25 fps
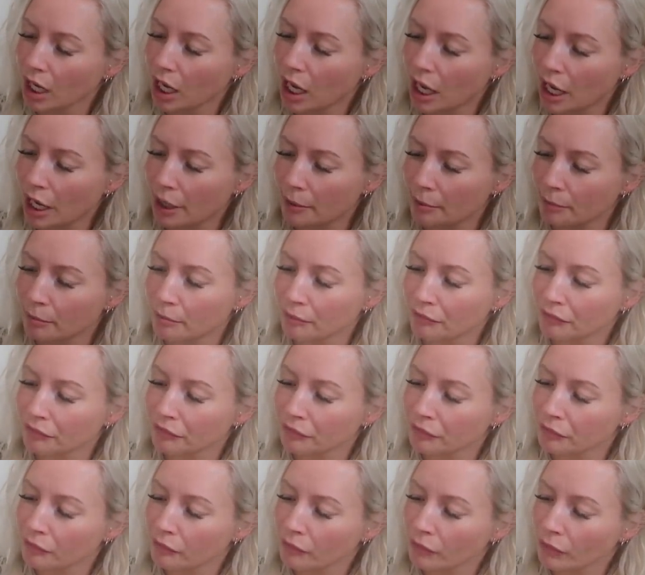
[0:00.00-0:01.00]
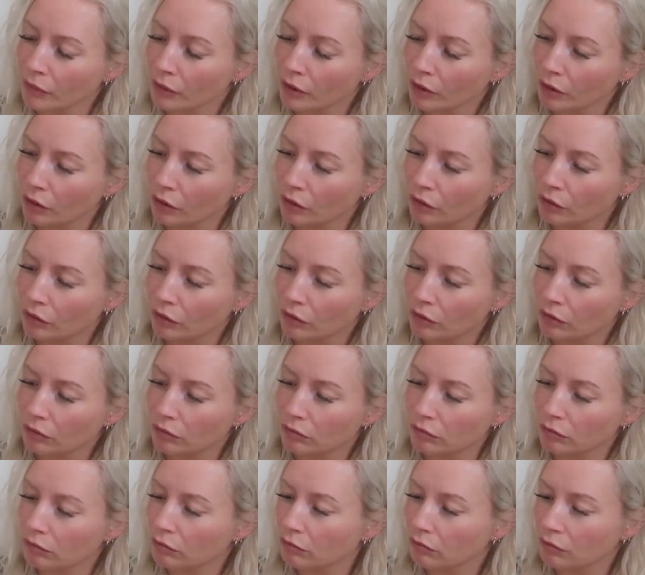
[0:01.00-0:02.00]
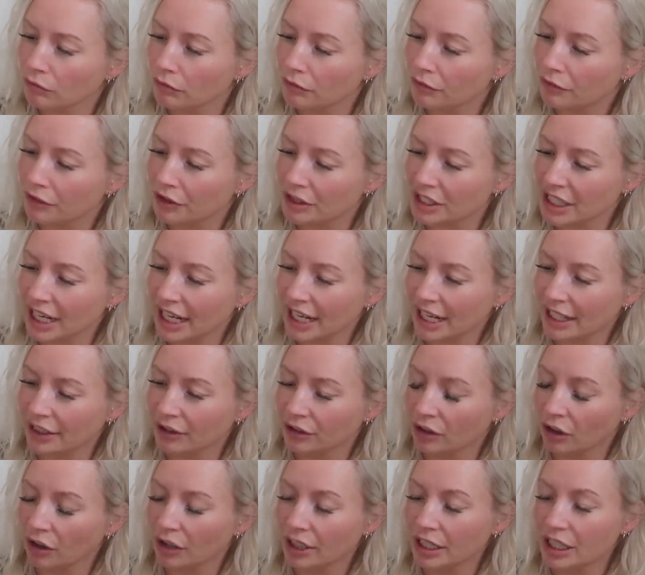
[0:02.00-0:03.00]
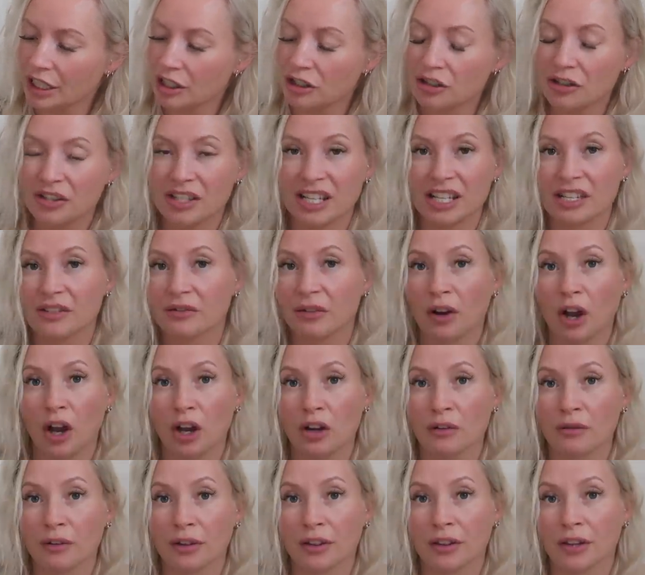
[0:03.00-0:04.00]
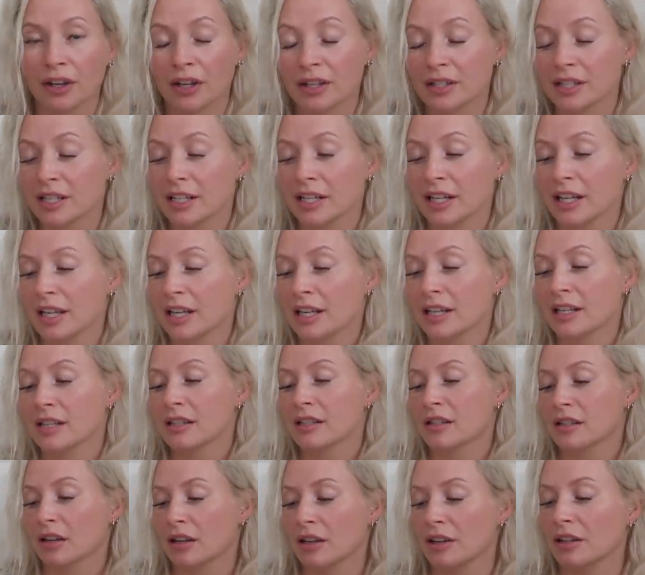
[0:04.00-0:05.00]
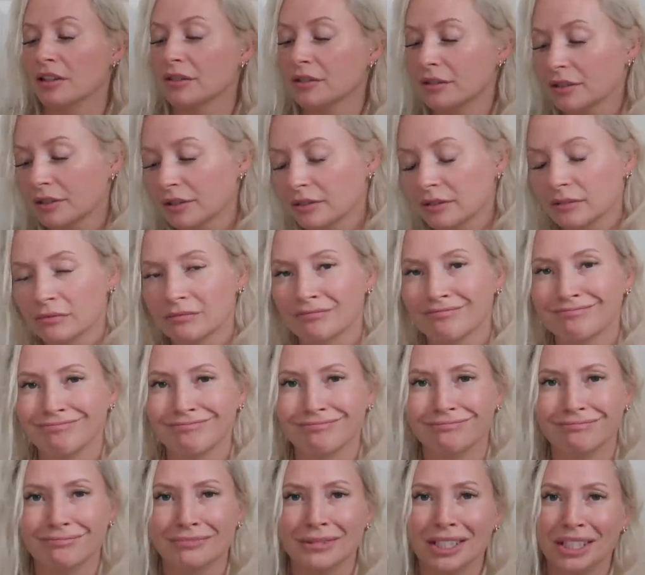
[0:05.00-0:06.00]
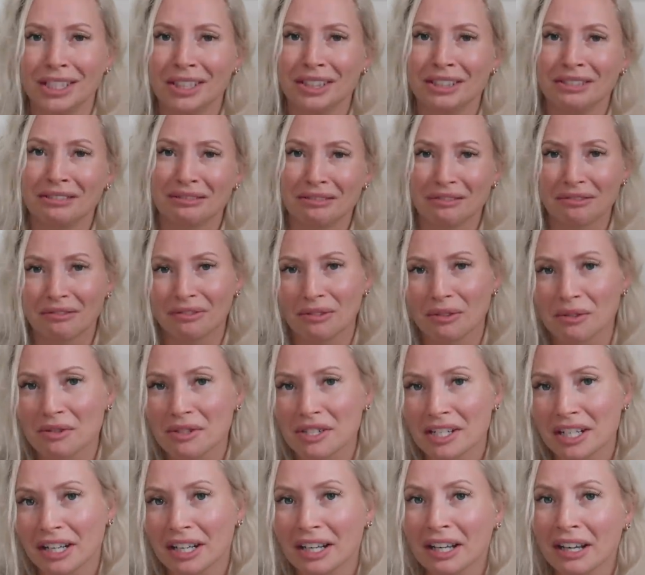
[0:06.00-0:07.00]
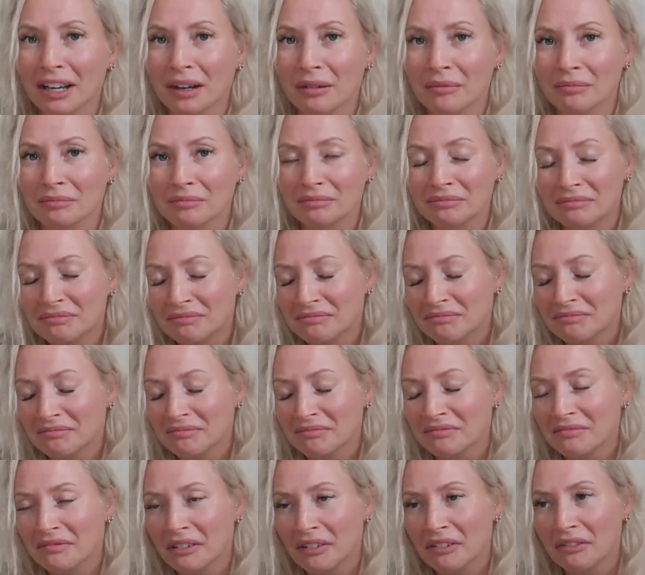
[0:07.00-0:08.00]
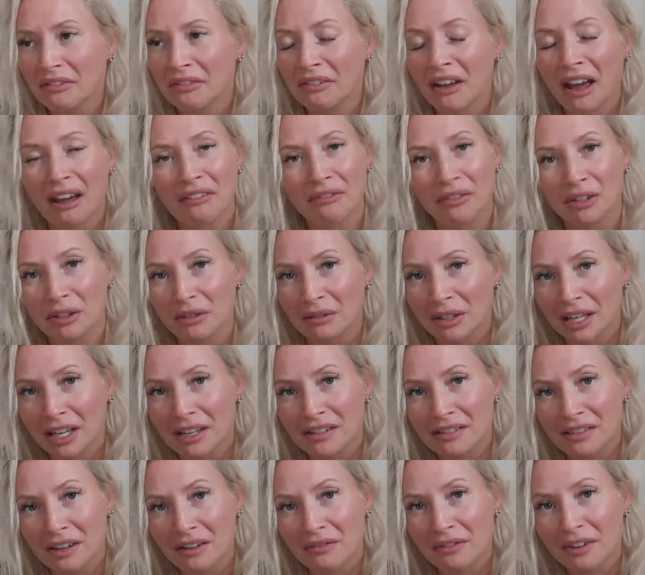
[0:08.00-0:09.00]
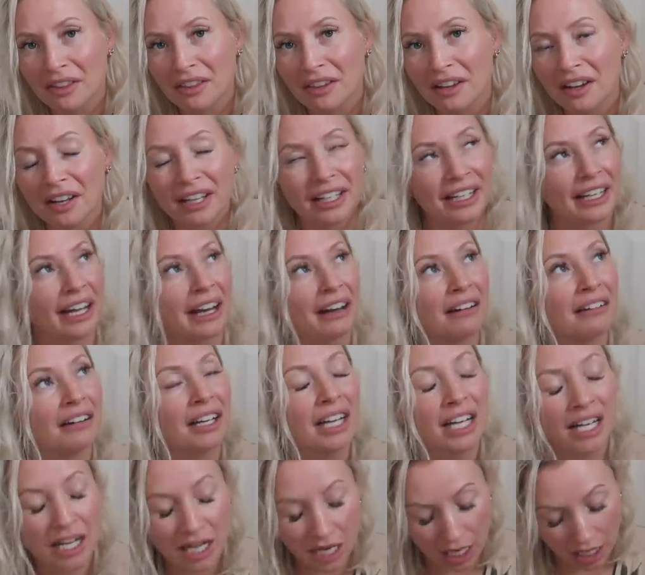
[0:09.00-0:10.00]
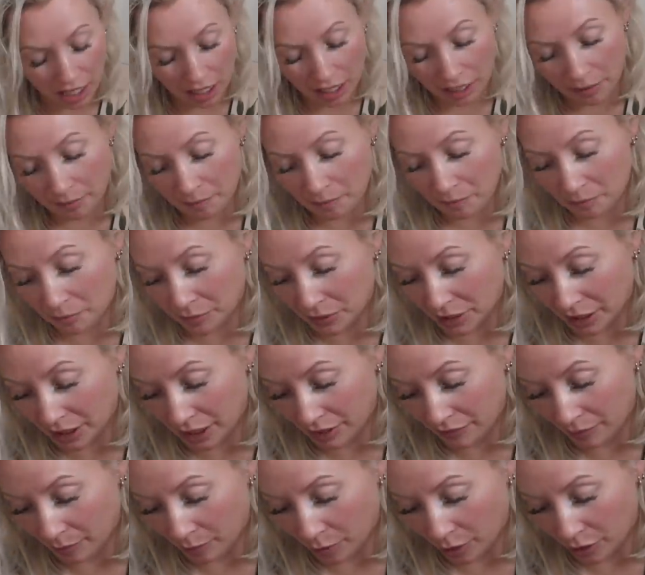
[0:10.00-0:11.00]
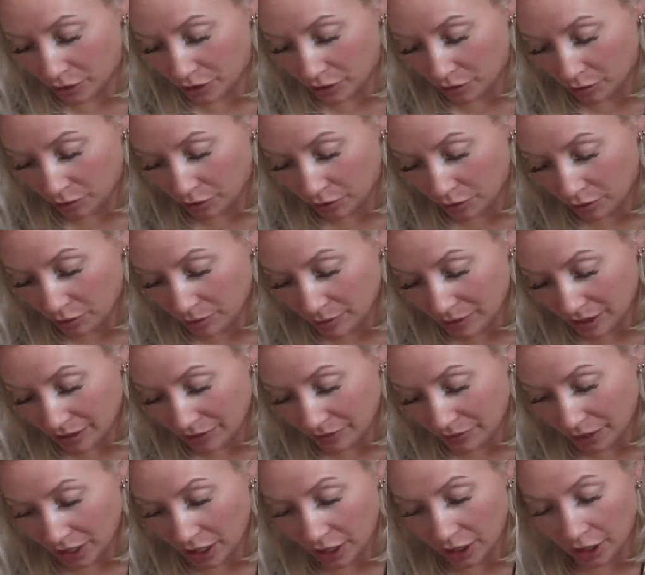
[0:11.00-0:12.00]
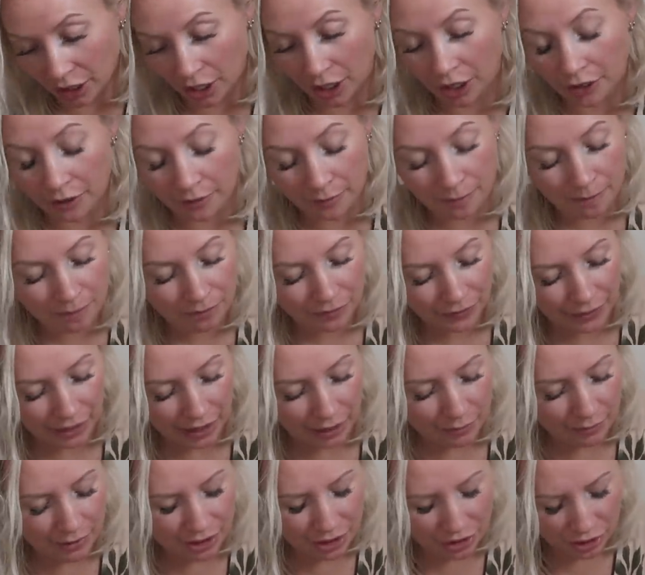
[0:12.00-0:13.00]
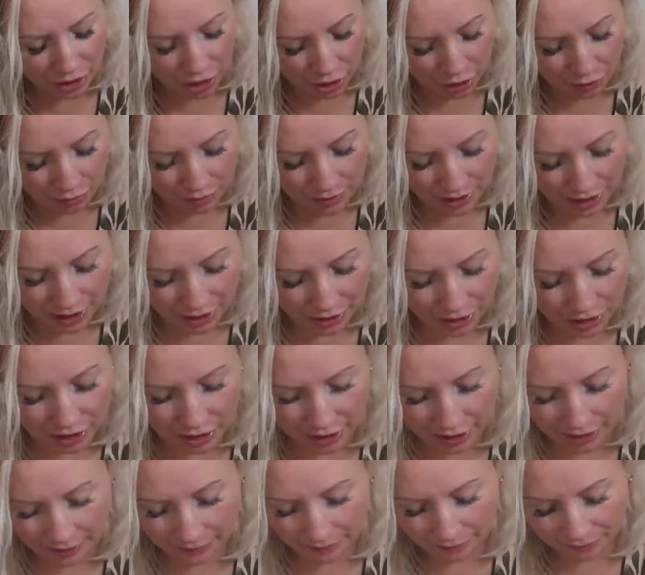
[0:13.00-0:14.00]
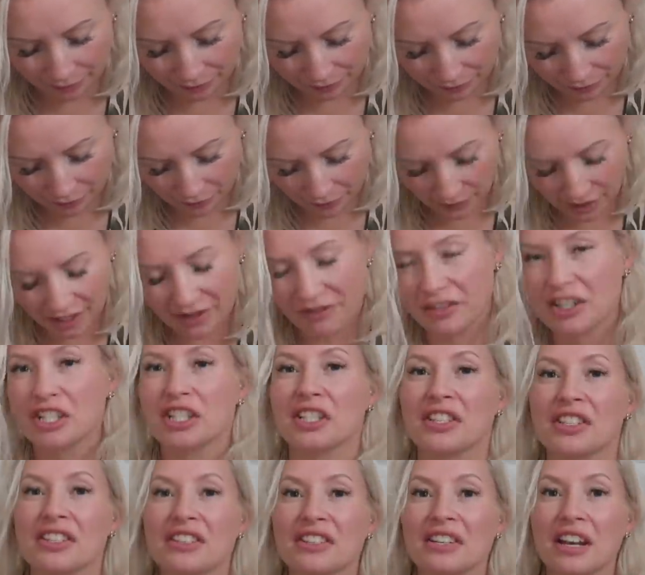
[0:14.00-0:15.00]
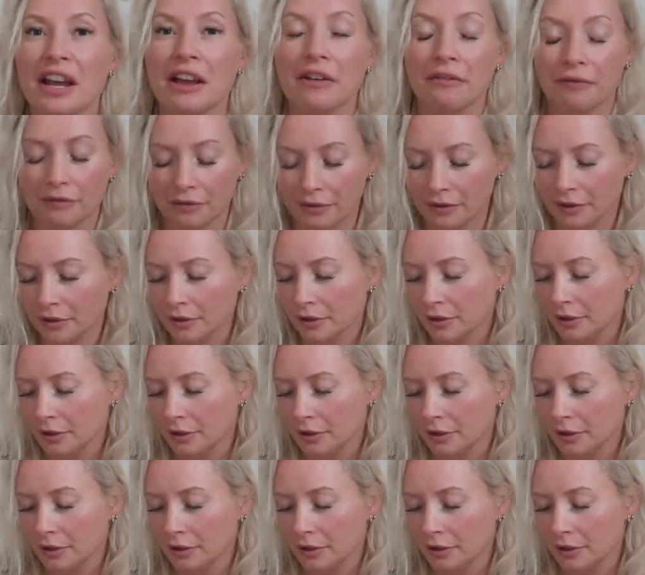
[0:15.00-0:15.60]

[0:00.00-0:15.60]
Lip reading: for day and night. And it just says for over 30 years. So unfortunately, I'm a fair few years over 30 now. But never mind. So I thought I would give that a go. Let me just open it, actually. Give it a sniff.